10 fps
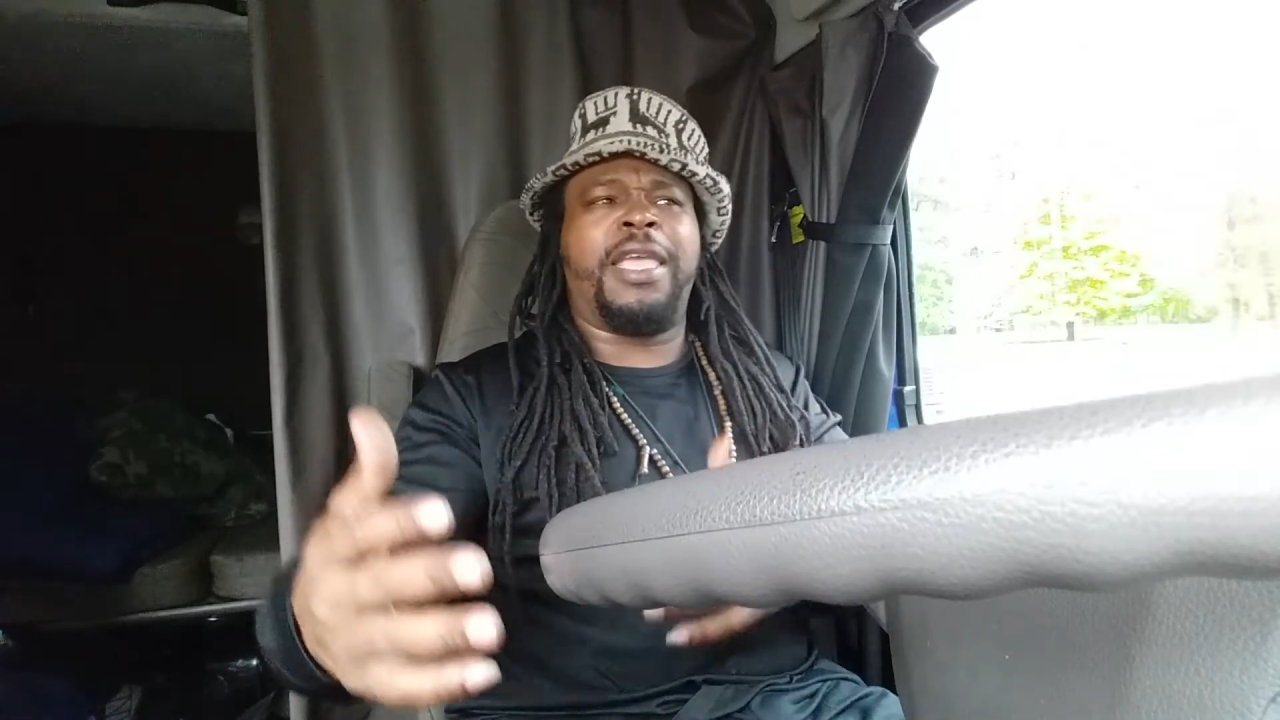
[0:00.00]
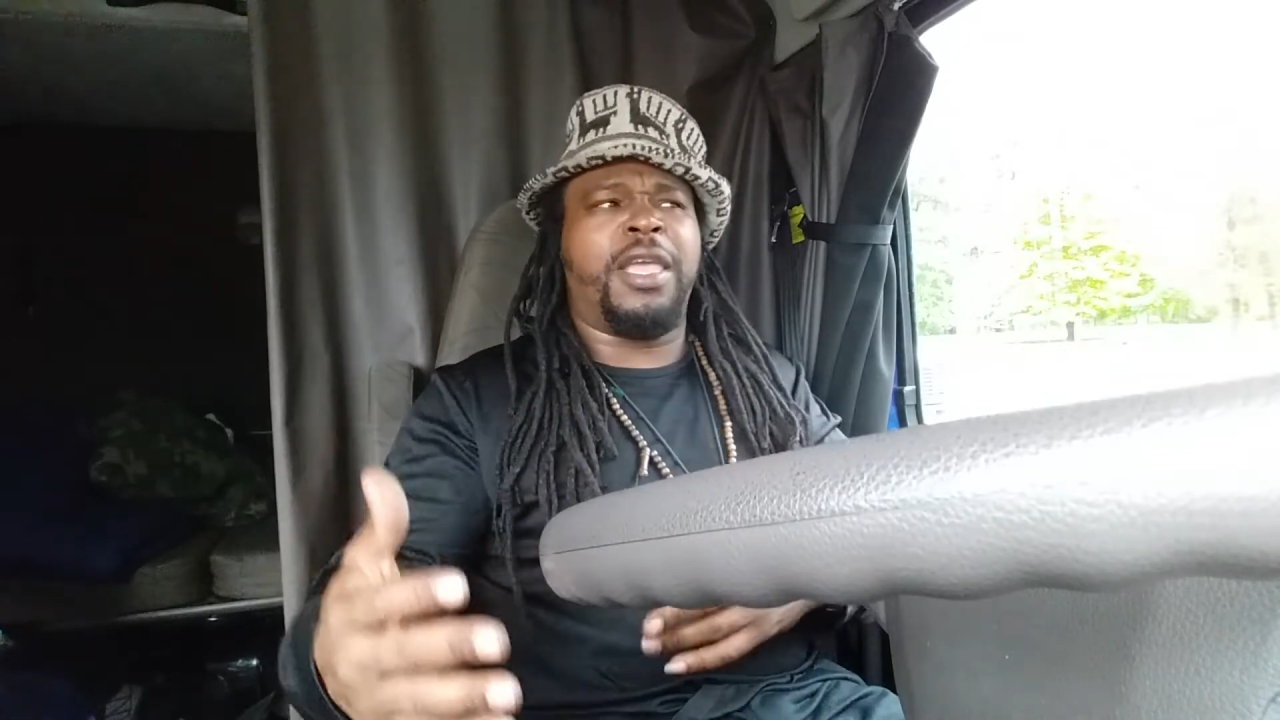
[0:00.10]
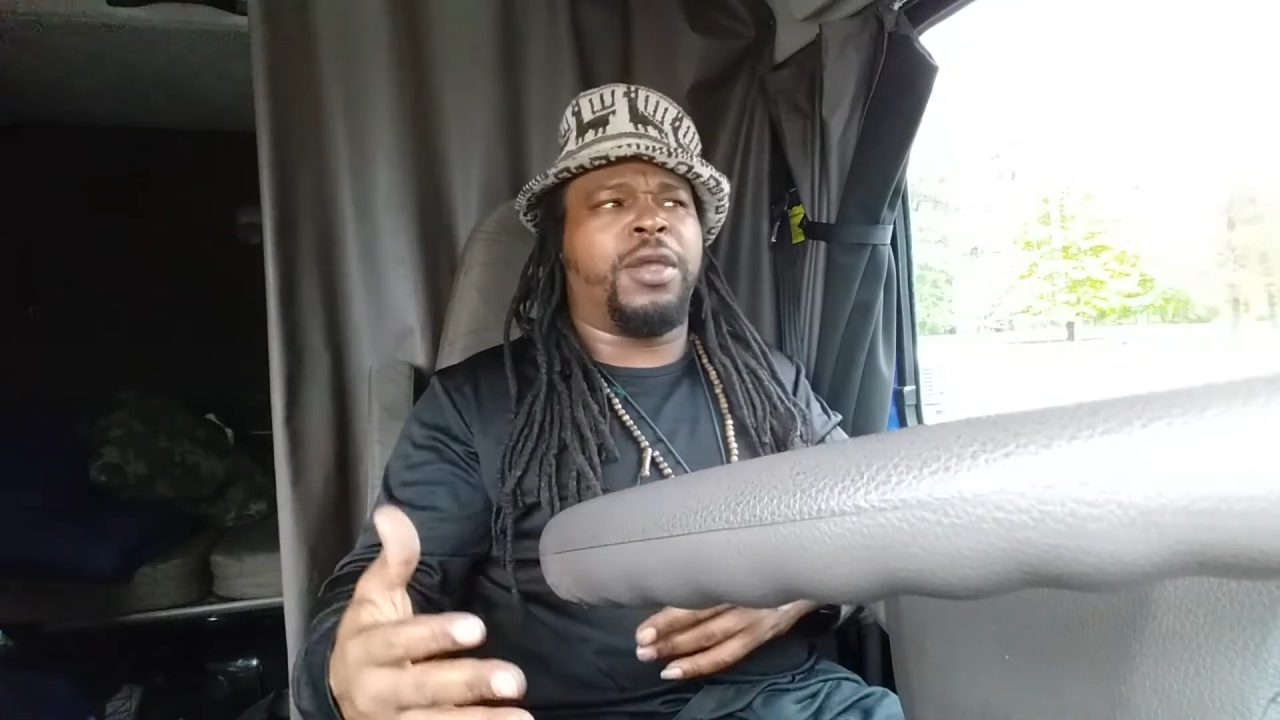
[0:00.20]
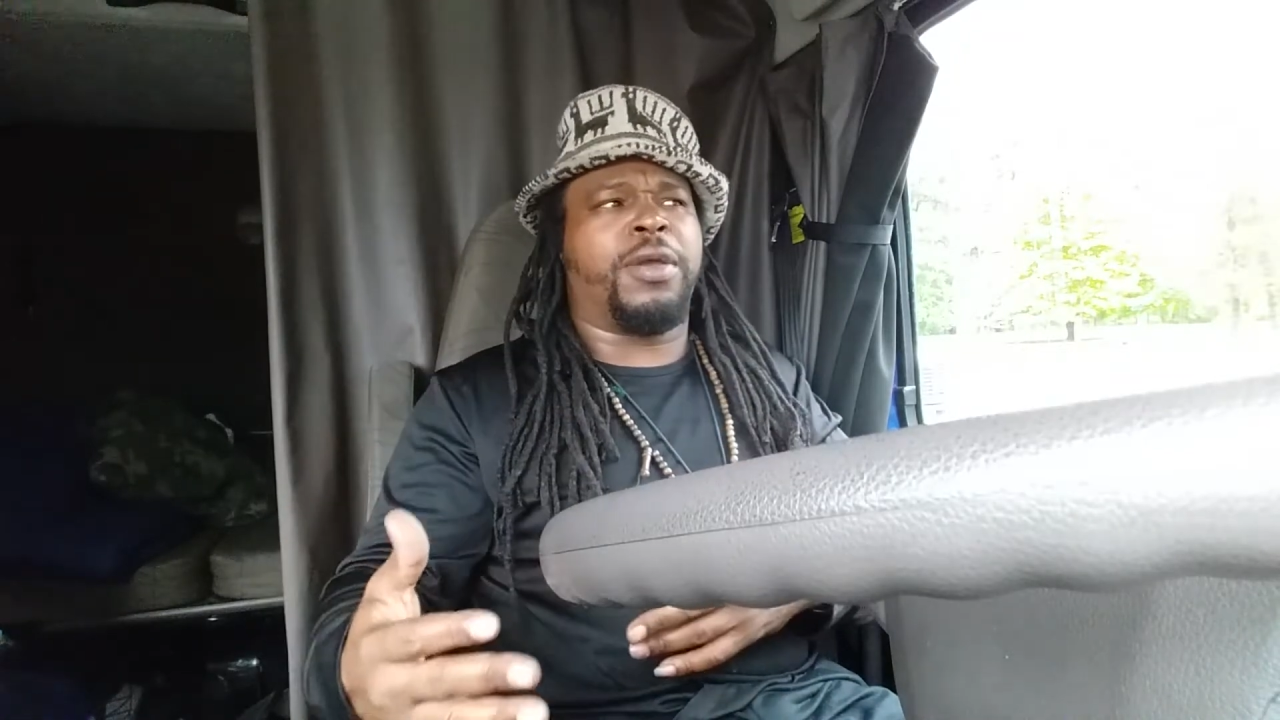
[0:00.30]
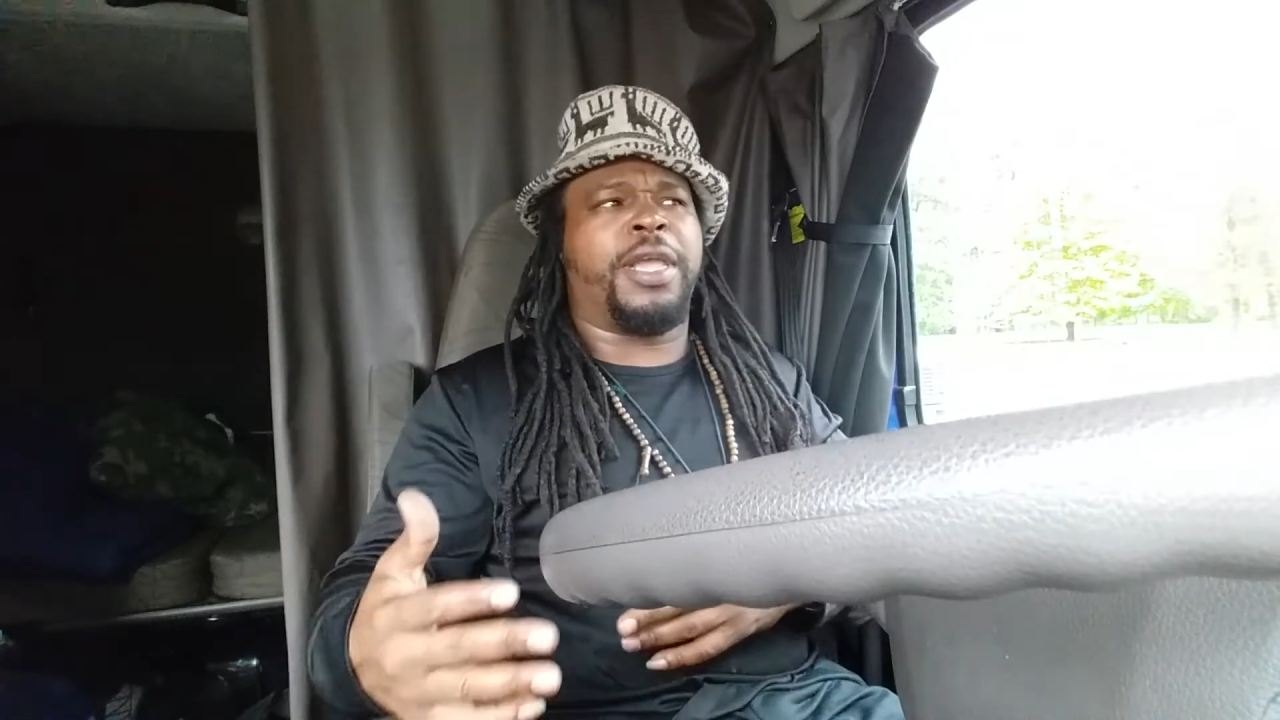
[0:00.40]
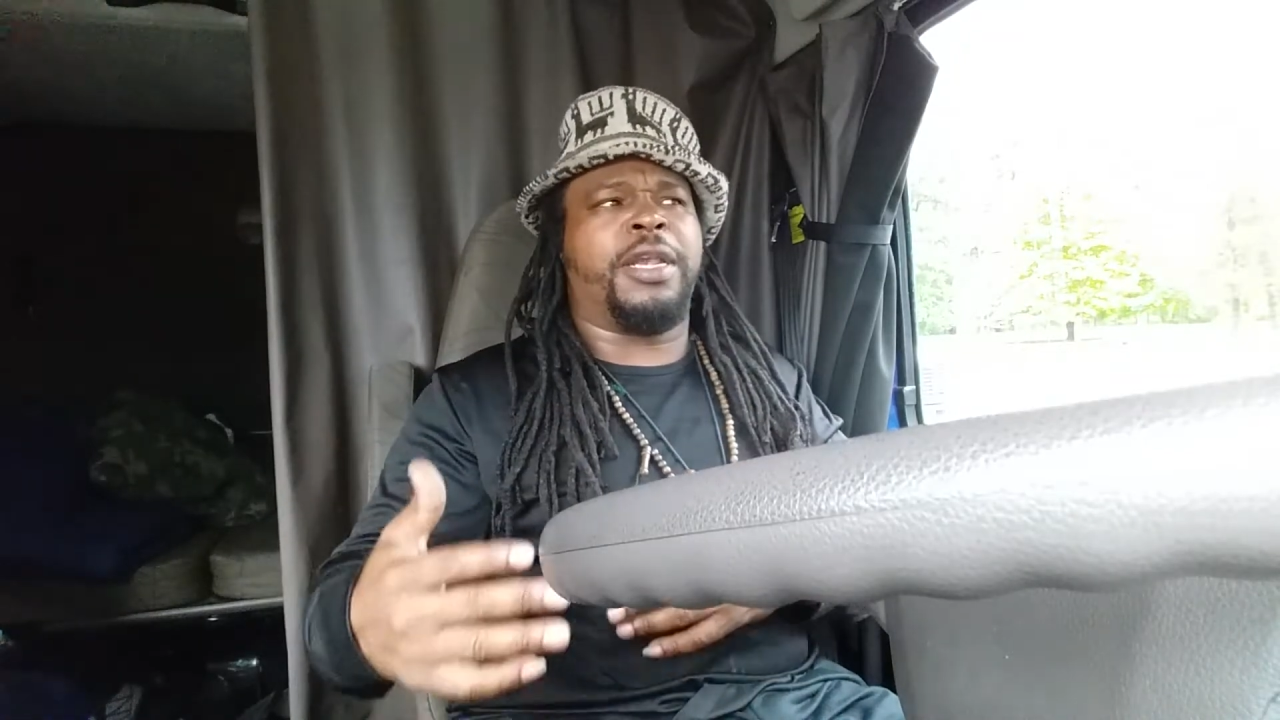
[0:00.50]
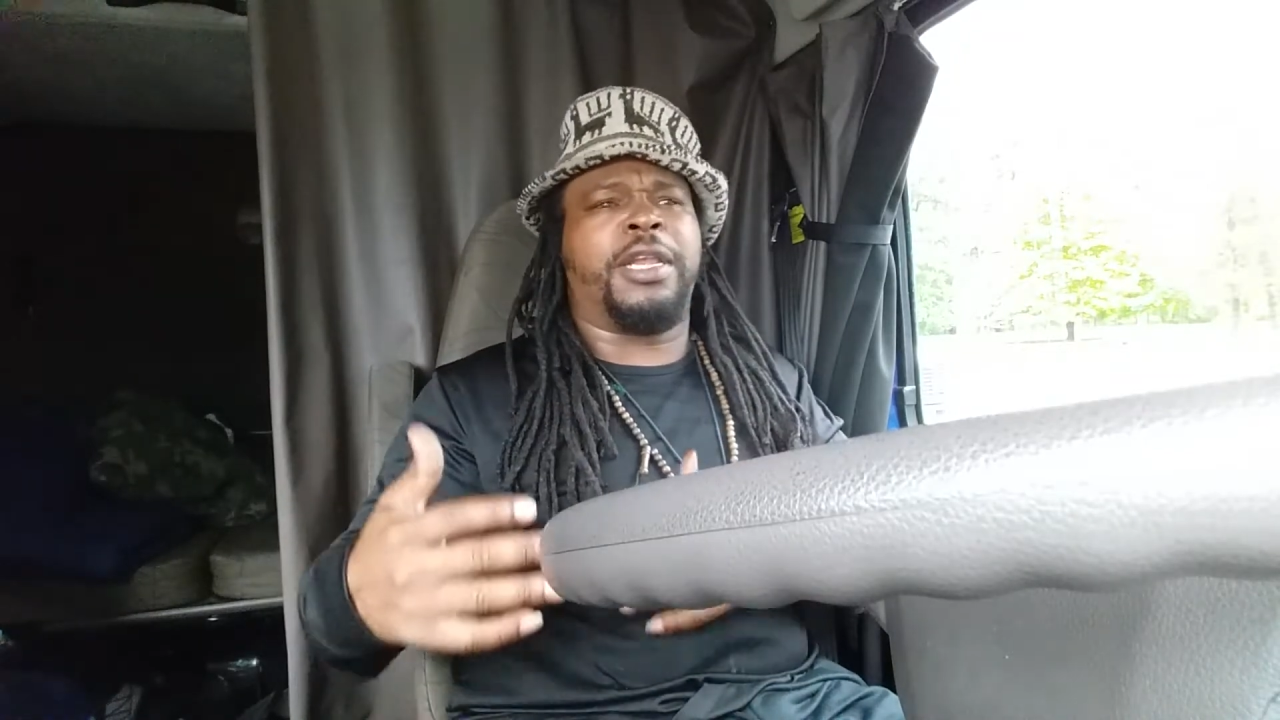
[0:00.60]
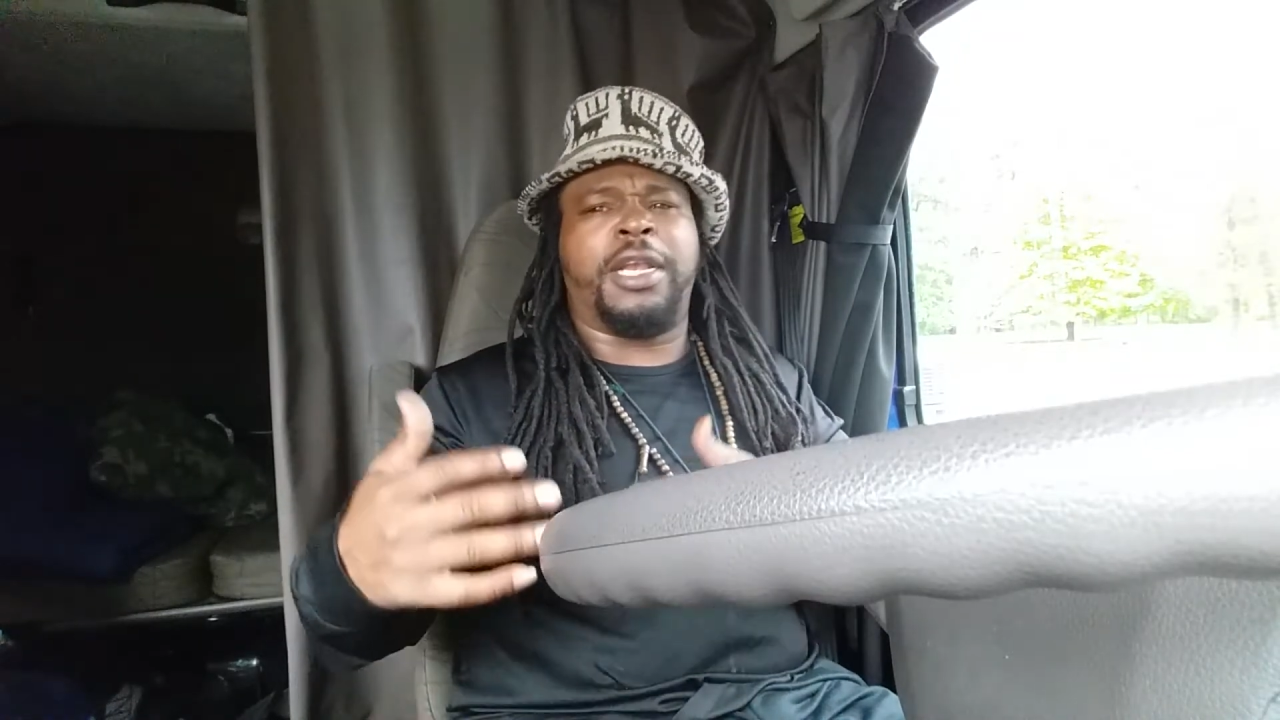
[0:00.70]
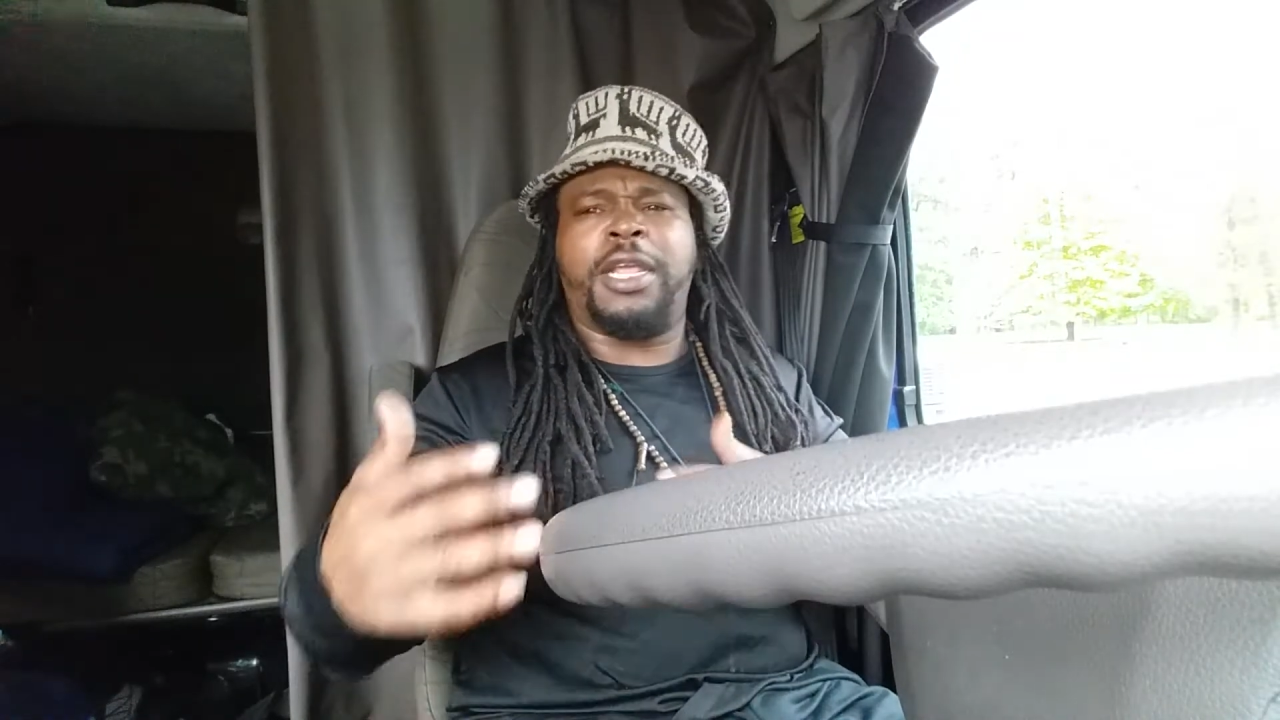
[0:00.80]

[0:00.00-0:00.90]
hear in the